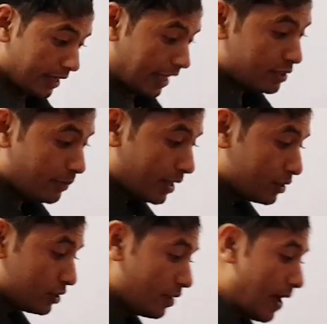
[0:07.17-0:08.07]

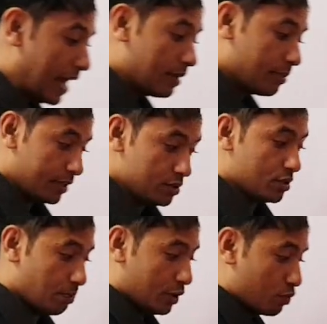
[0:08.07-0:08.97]
Classification of
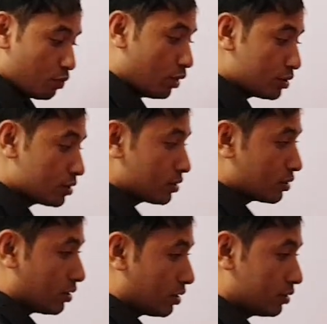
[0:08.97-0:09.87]
elements, it was
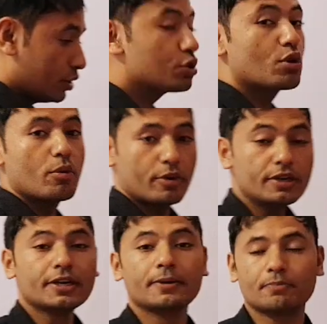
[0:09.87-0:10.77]

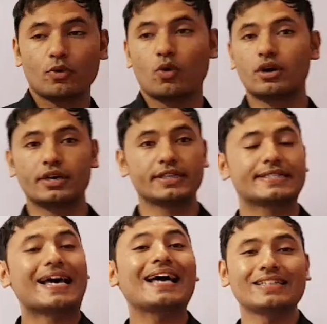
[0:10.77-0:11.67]
discovered or
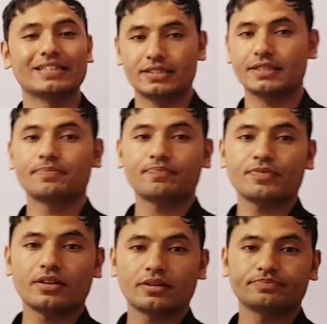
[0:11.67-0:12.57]
started
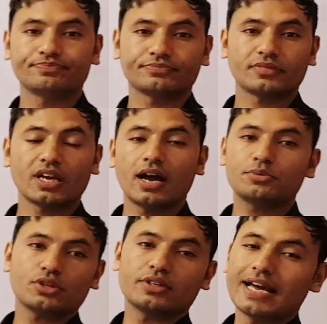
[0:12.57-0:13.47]

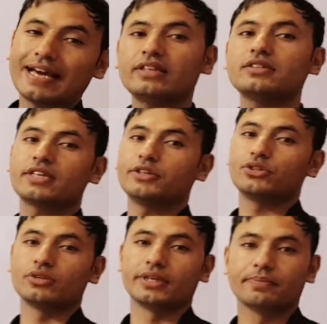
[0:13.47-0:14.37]
after 19th
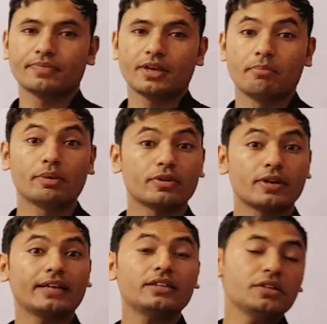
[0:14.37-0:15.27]
century. Before
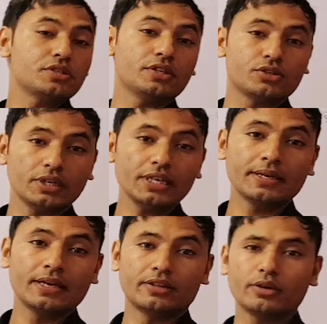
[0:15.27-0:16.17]
19th
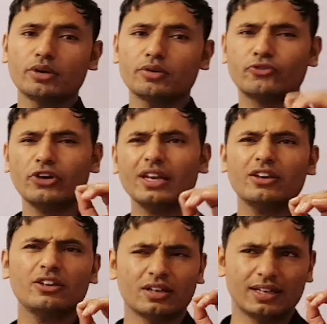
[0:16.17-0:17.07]
century there were
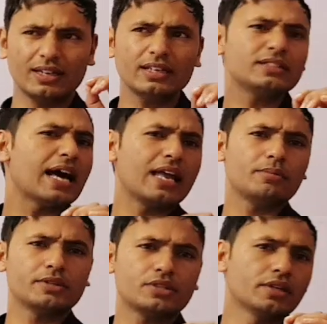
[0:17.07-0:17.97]
very less
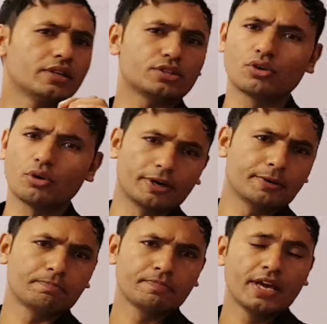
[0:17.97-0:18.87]
elements
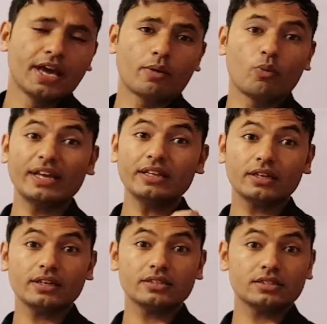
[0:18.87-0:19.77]
discovered, and when
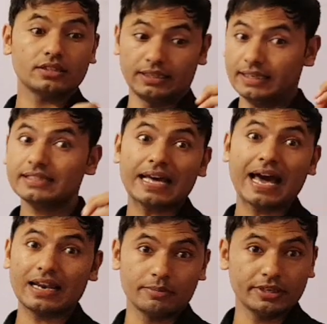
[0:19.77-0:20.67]
there is less
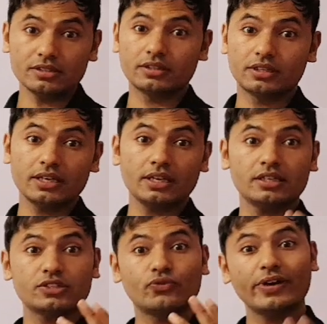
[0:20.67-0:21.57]
elements then it
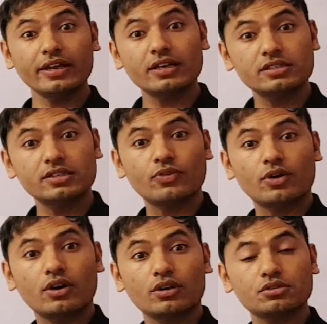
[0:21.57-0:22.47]
is very easy
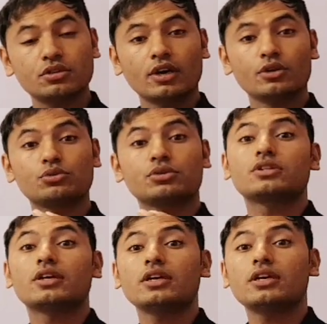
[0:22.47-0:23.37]
for us to
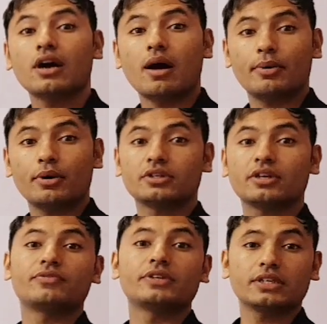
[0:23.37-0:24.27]
study about
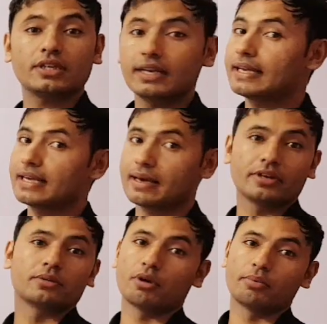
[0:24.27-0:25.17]
their physical and
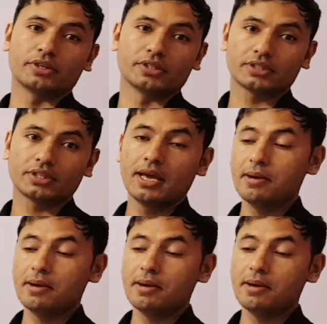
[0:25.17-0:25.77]
chemical properties.